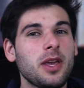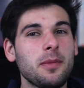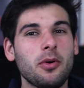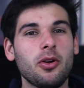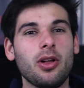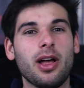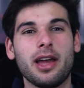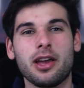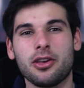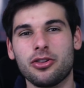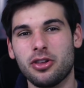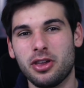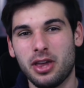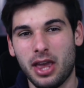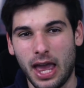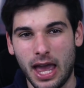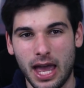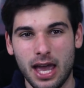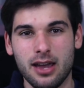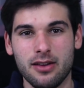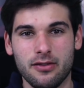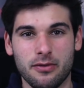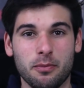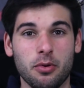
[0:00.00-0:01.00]
people actually
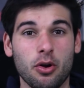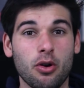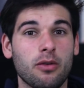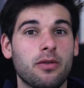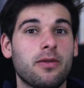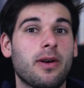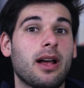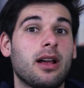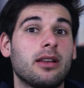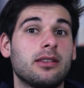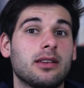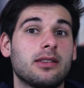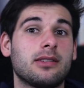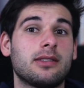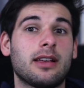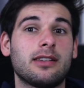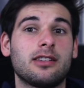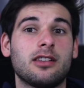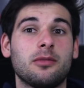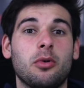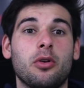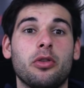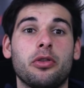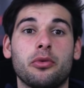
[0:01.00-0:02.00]
have profiles
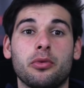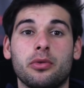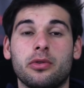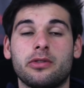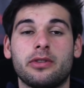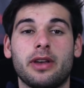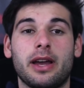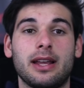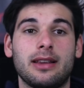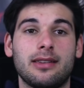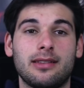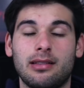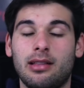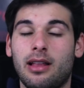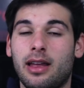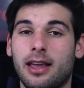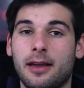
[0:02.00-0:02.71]
accessible through sites